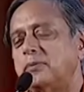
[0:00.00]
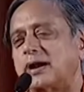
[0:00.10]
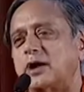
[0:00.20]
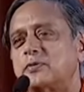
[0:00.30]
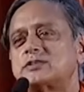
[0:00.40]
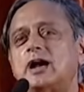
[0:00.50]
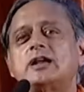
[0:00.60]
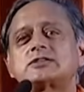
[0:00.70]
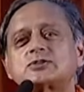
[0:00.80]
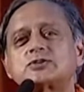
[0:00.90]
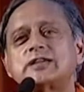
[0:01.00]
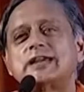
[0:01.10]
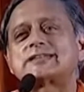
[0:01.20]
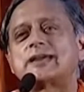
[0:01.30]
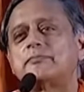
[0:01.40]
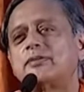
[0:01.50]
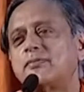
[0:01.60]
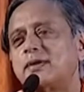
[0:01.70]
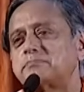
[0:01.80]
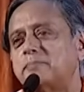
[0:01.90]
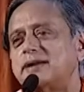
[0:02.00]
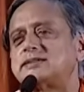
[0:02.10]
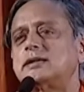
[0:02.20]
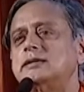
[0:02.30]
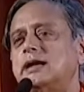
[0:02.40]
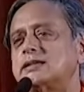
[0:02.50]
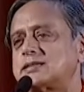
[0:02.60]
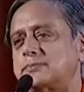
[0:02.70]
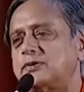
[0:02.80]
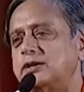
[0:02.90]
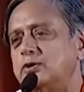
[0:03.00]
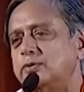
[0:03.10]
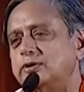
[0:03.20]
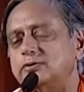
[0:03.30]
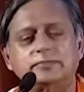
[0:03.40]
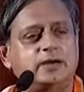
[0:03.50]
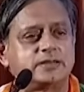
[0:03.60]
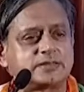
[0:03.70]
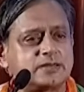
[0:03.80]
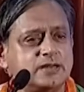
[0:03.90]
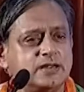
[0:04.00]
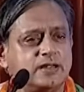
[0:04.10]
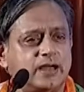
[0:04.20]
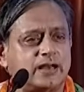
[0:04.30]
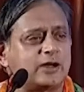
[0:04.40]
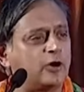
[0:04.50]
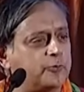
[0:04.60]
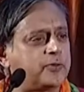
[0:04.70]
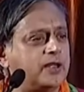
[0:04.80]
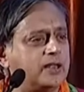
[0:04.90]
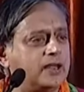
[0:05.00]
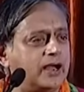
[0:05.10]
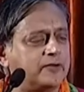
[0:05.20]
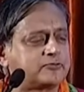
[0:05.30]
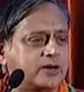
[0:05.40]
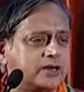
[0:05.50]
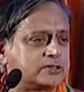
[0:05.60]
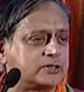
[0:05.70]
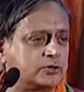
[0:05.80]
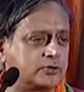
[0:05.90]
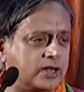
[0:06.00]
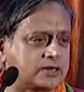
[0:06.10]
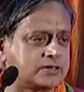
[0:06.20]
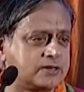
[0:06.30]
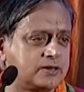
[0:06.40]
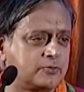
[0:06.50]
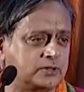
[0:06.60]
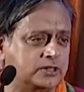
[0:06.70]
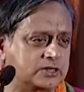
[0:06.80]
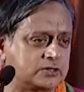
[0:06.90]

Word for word: but I was asked to say something that might ignite something new in your minds, and I hope I've tried to do that with